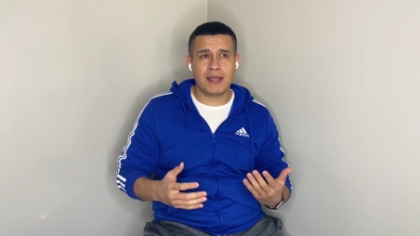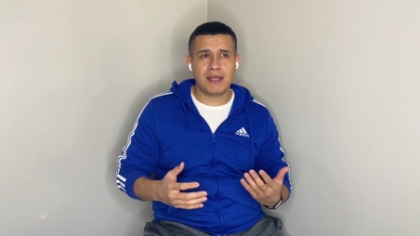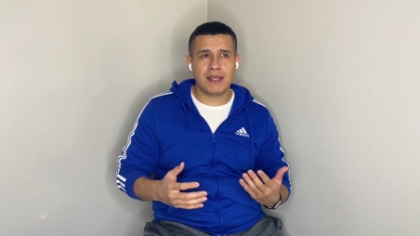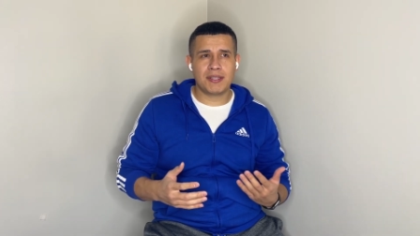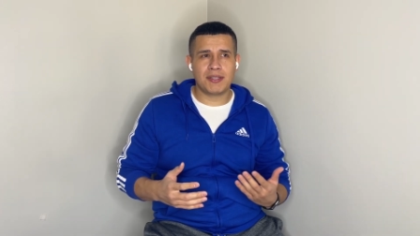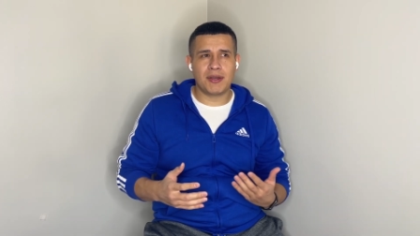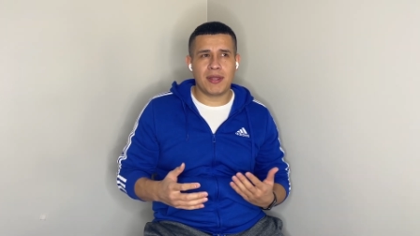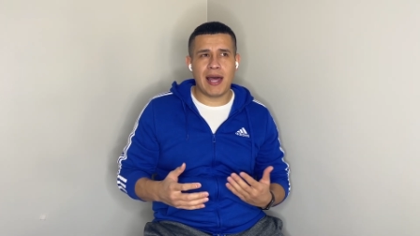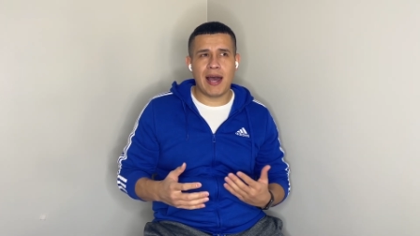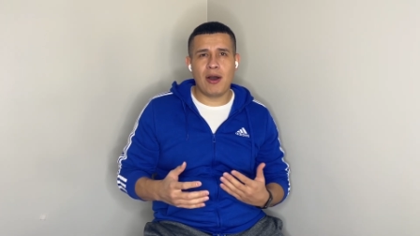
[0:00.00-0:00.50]

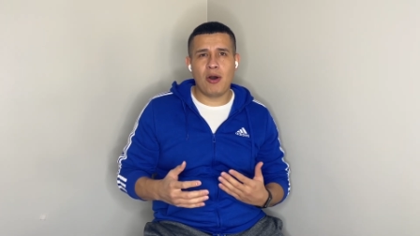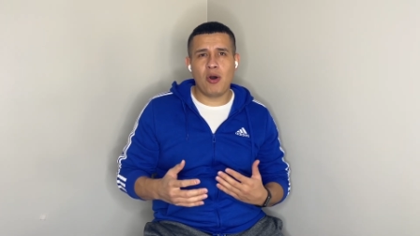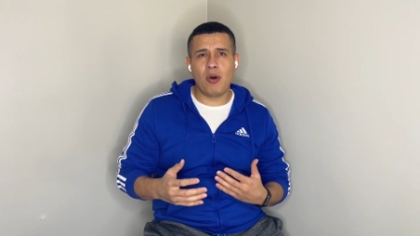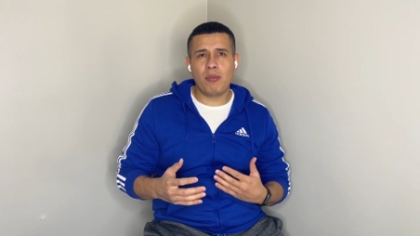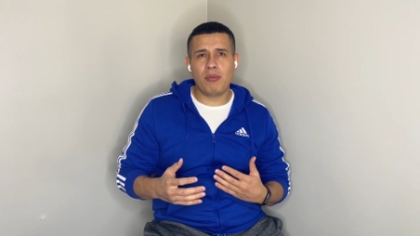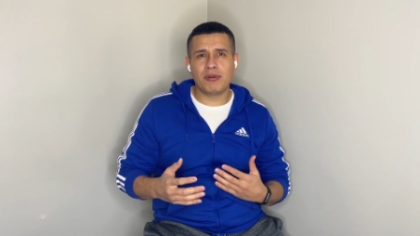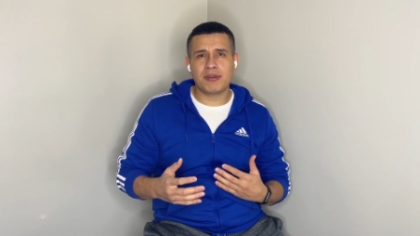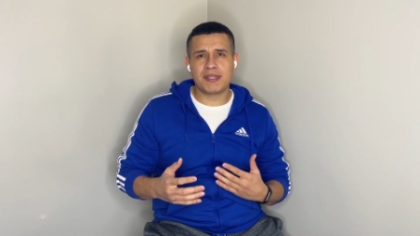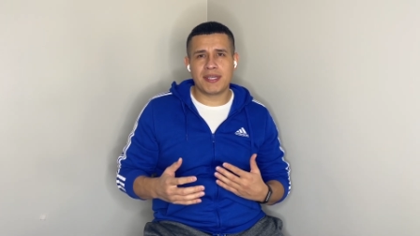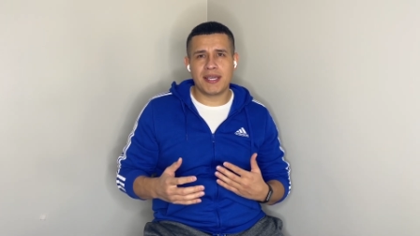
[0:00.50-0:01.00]
so that
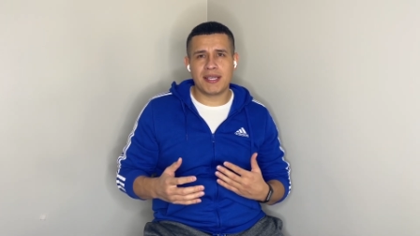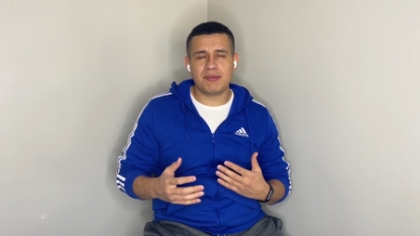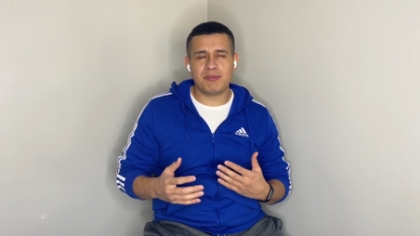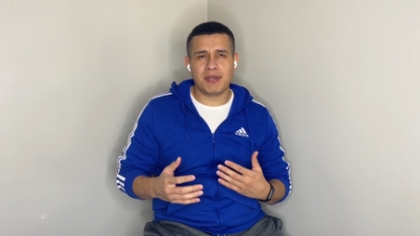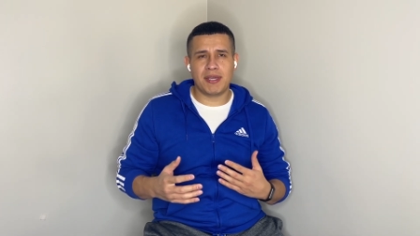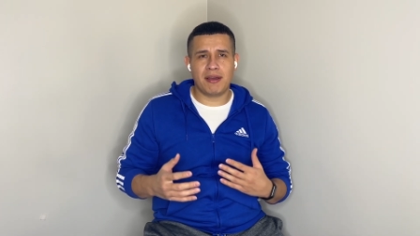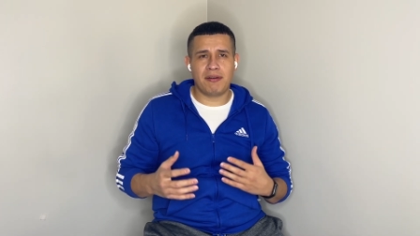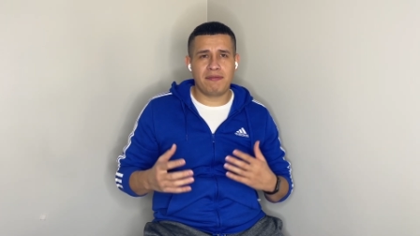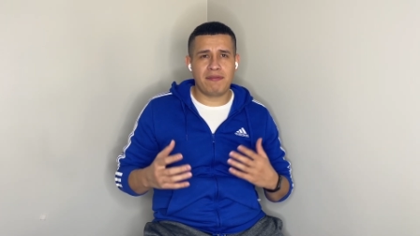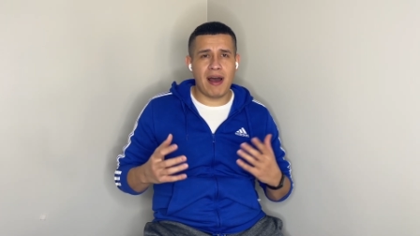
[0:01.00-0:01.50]
almost gives
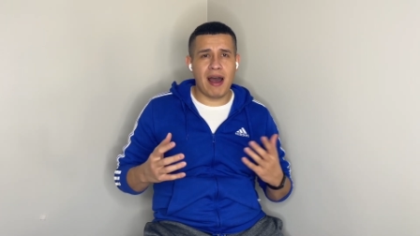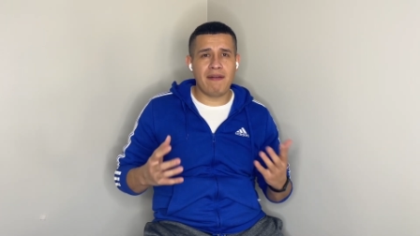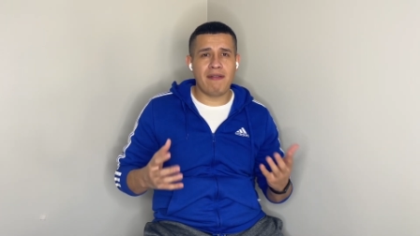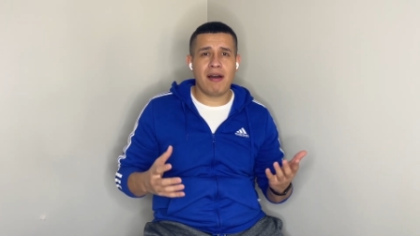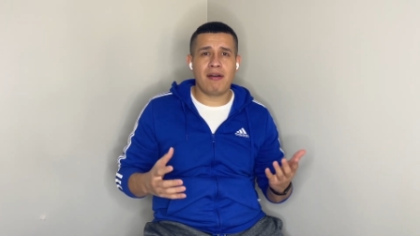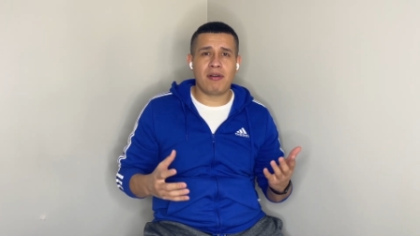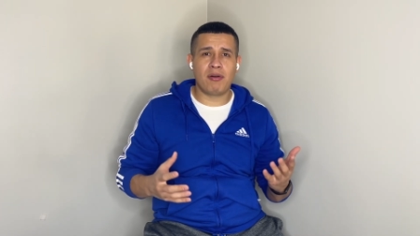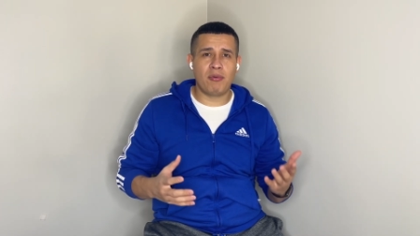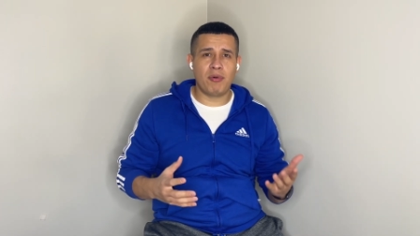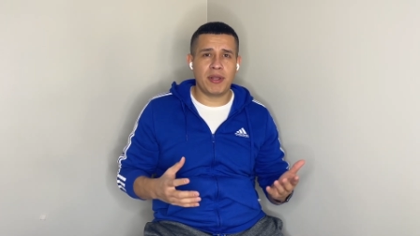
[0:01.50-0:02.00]
me a
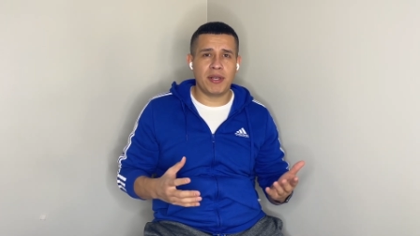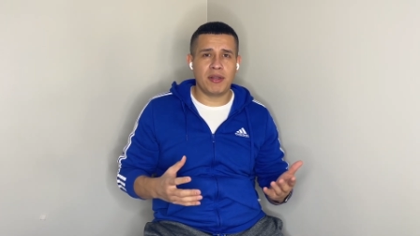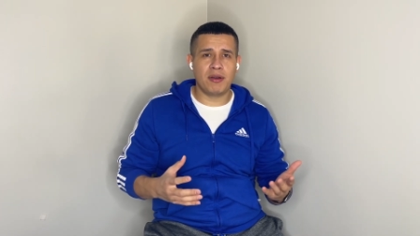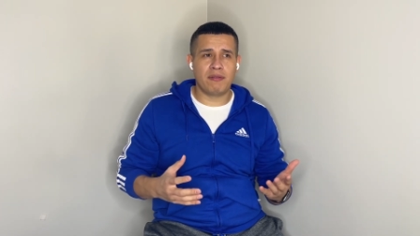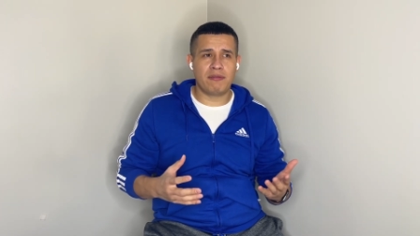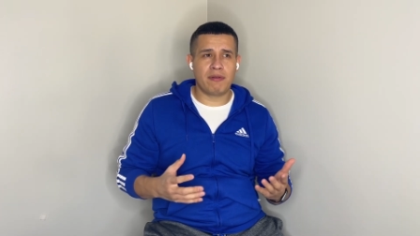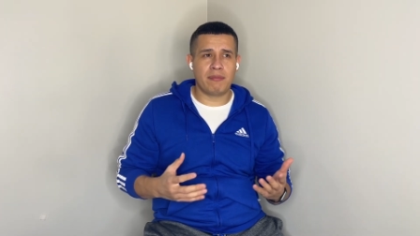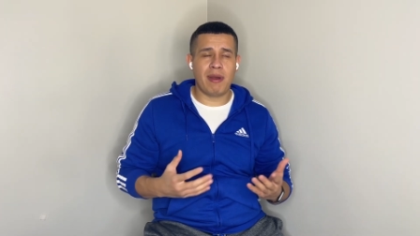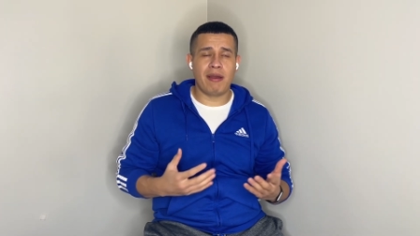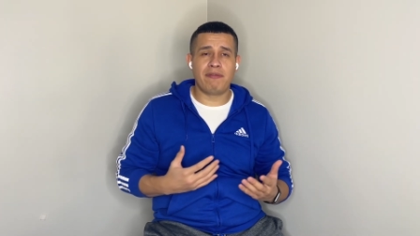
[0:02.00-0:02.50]
five-hour window
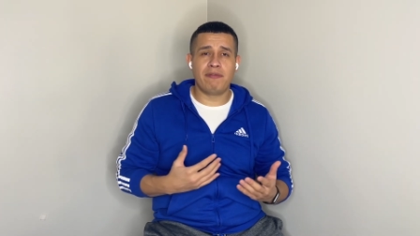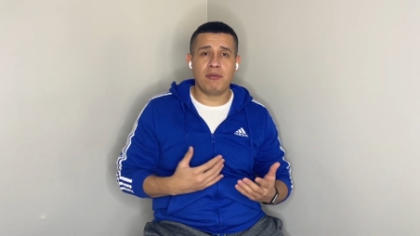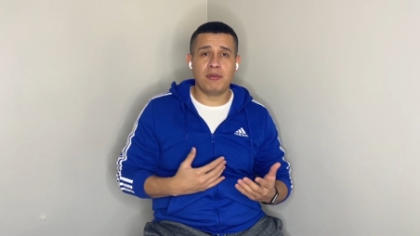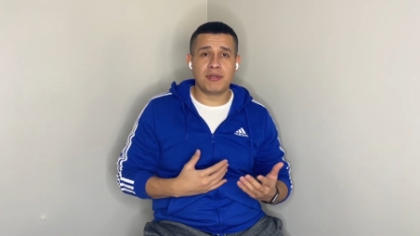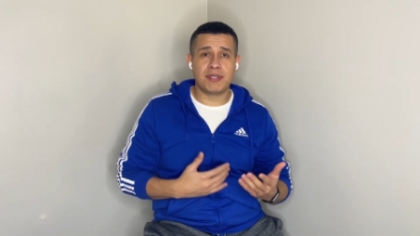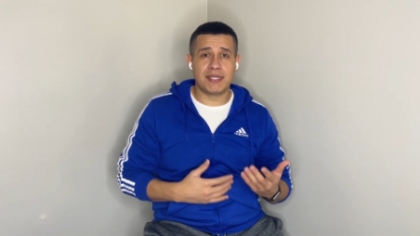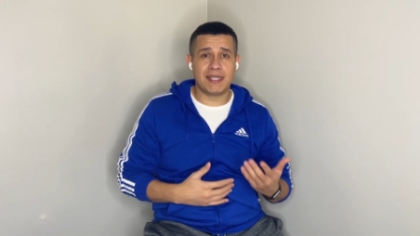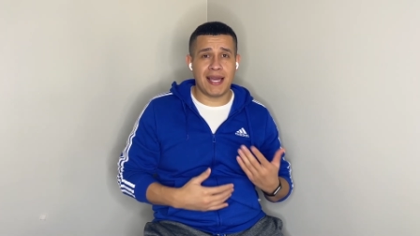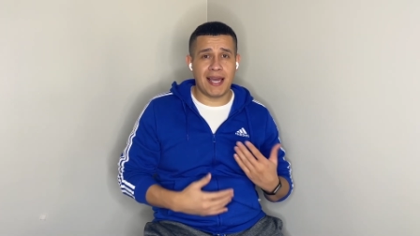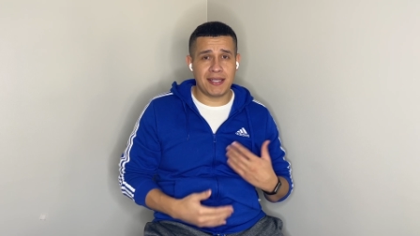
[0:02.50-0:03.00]
for my food
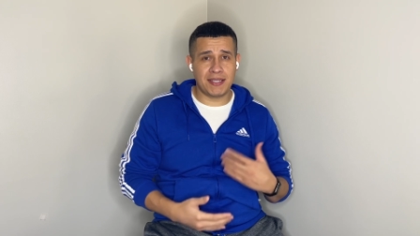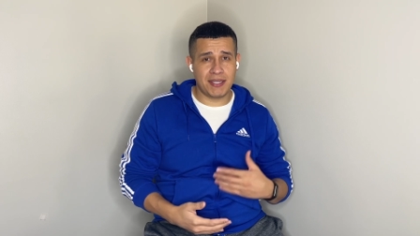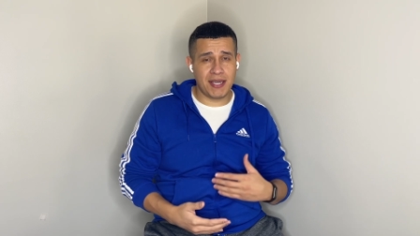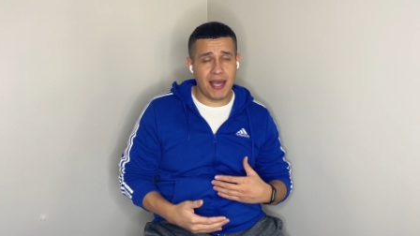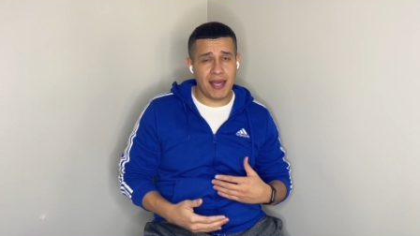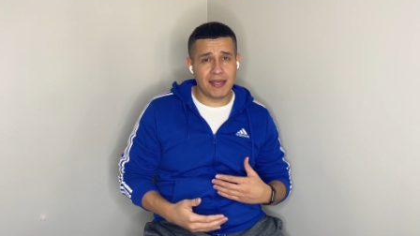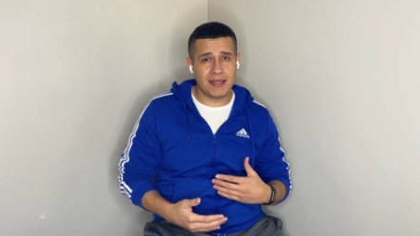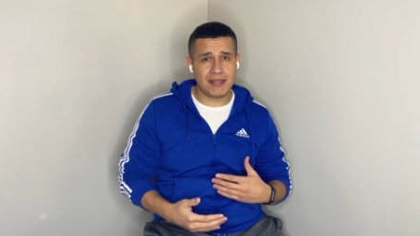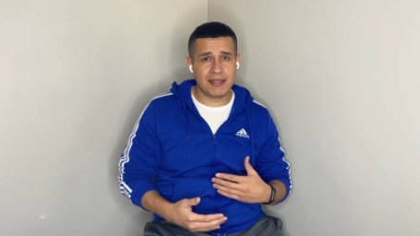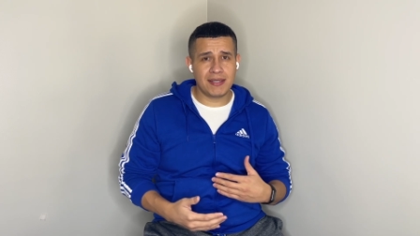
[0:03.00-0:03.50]
to
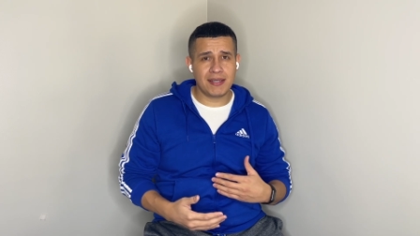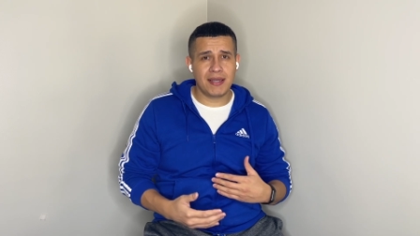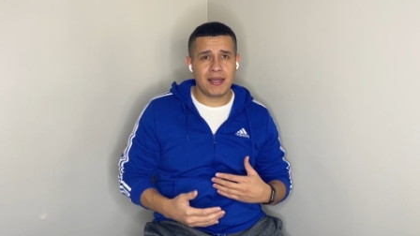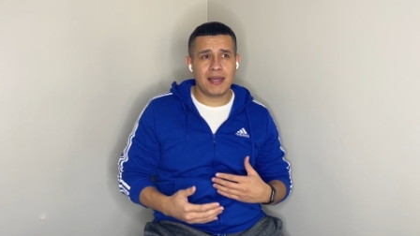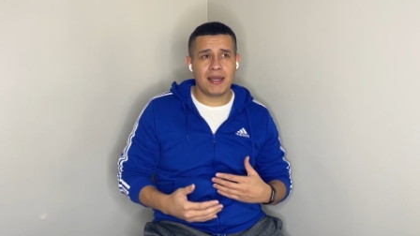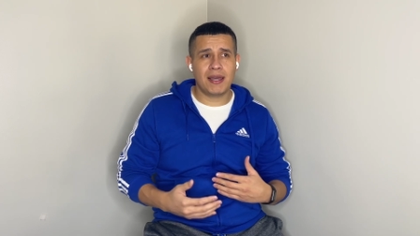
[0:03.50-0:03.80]
digest